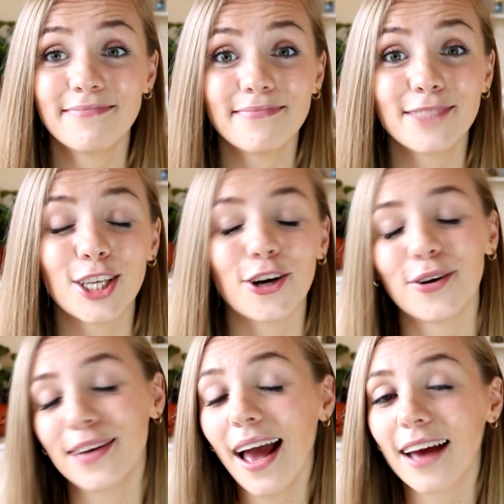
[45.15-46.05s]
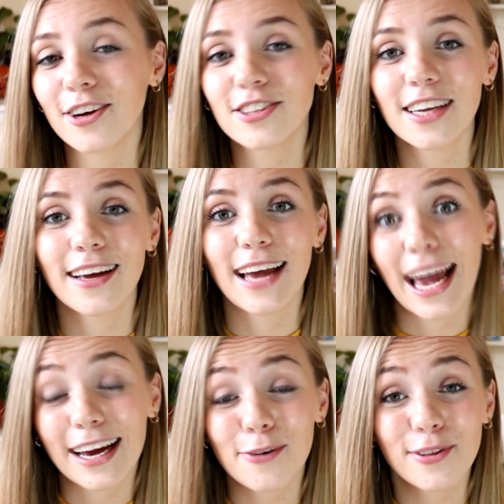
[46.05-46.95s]
So yeah, I got to
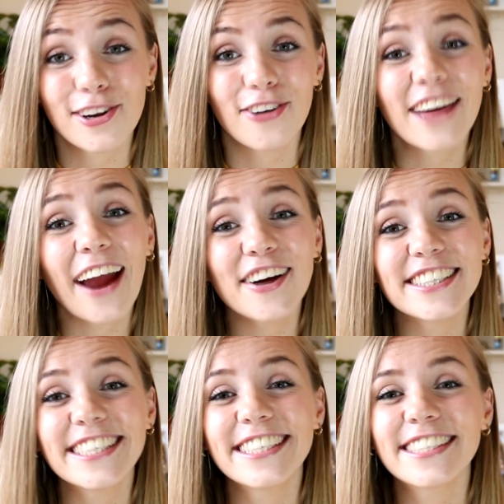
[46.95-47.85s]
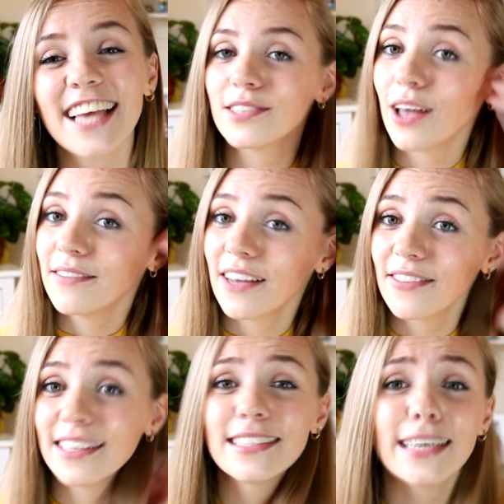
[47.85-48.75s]
hang out with a lot of characters, so I've
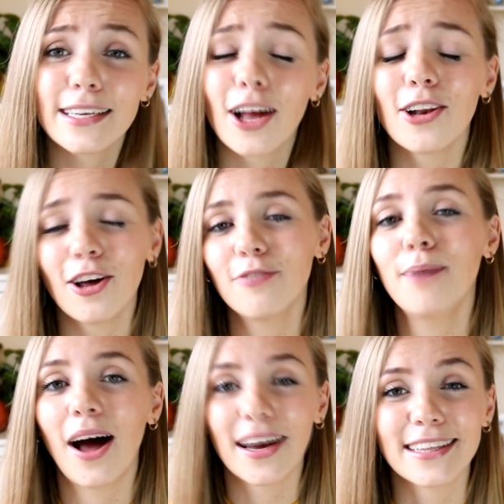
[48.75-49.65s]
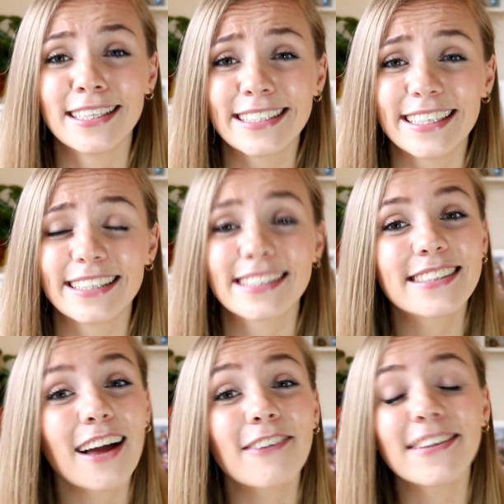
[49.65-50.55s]
definitely seen a lot of behind the scenes
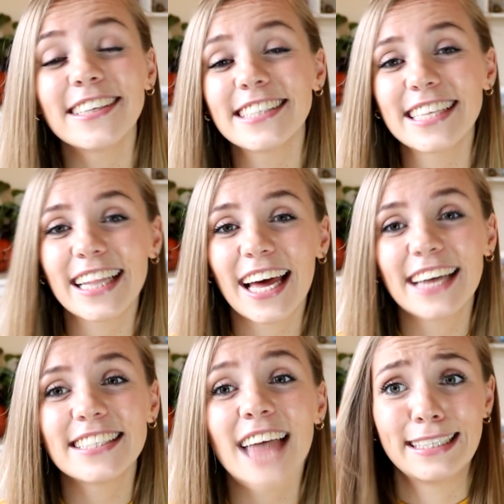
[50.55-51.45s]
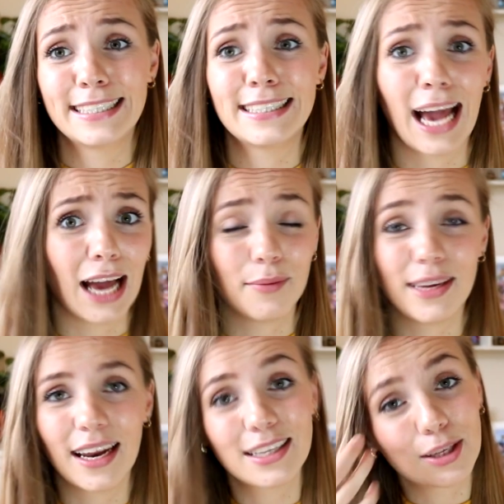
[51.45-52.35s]
stuff in Disneyland. Yeah, I
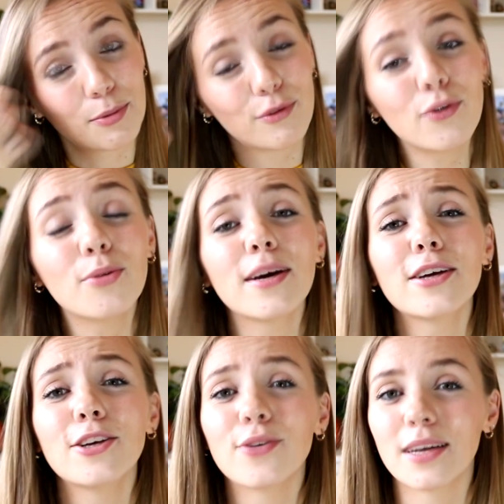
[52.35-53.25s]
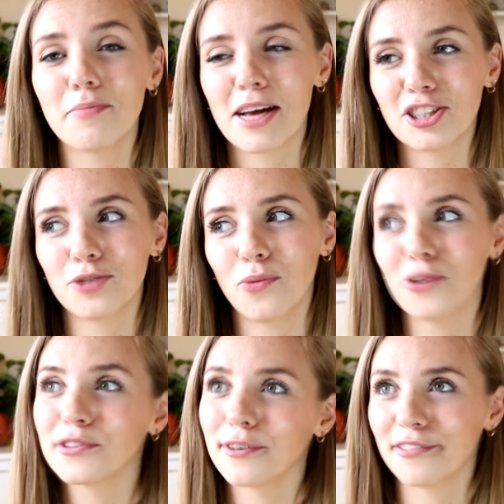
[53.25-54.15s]
mean, as a performer, you can imagine
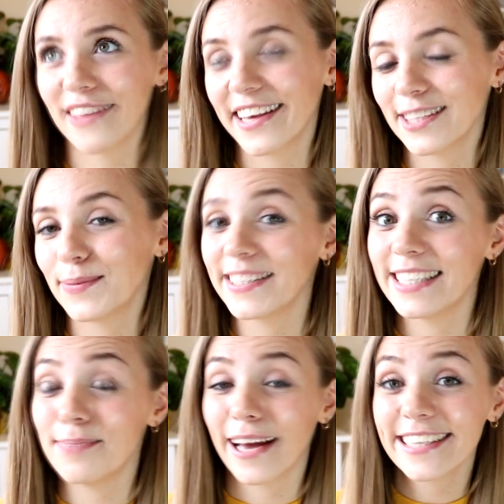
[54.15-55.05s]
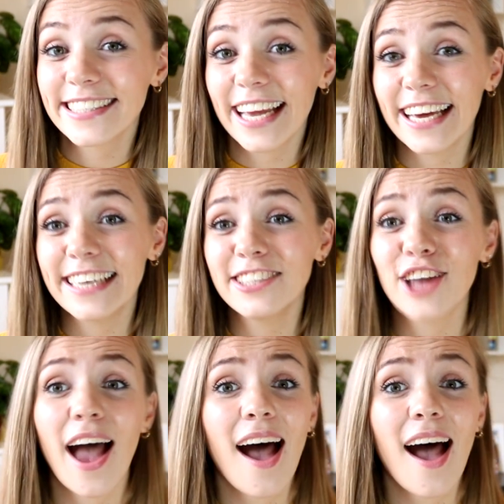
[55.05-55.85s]
what sort of things we see backstage.